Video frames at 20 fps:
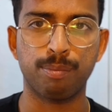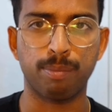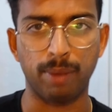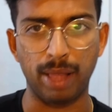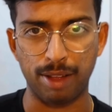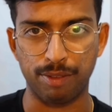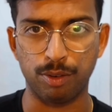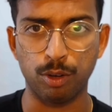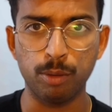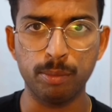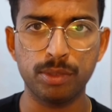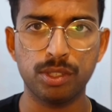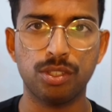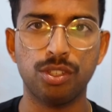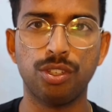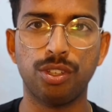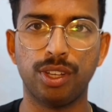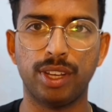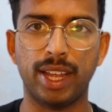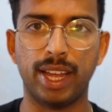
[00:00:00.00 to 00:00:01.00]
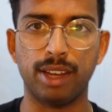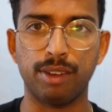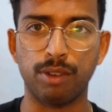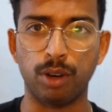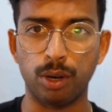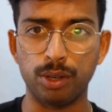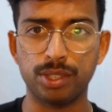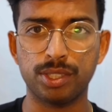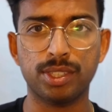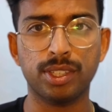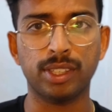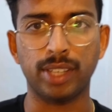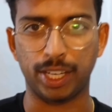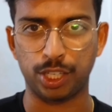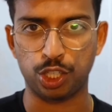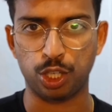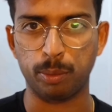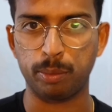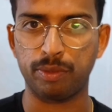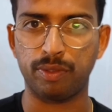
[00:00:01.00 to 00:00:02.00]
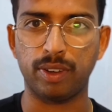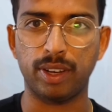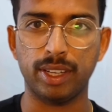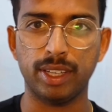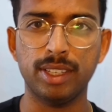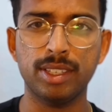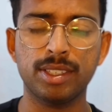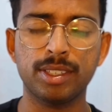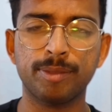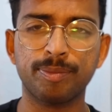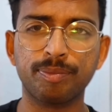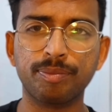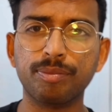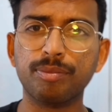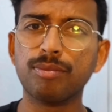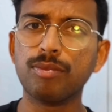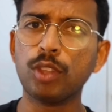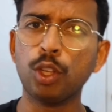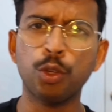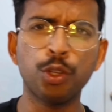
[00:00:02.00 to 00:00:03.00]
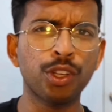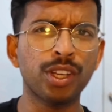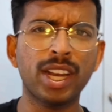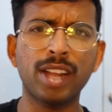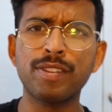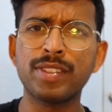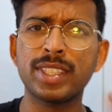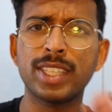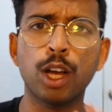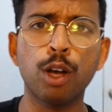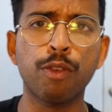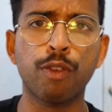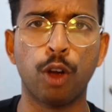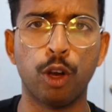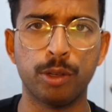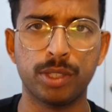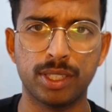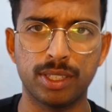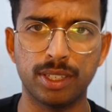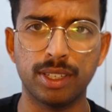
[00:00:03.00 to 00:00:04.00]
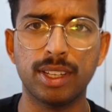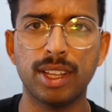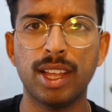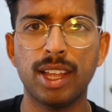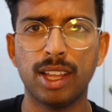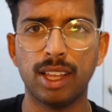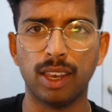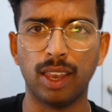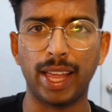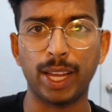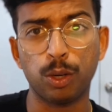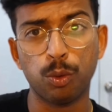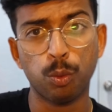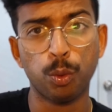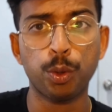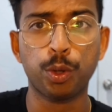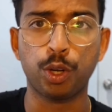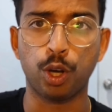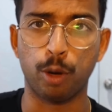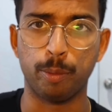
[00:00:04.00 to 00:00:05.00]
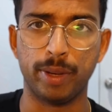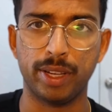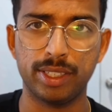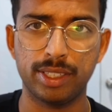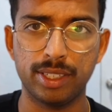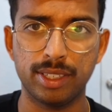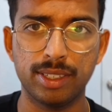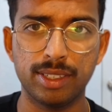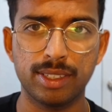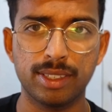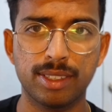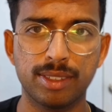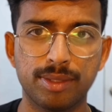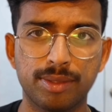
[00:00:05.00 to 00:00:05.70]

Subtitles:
platforms. You can have hosted, like Shopify is, or you can have self-hosted, like WooCommerce is.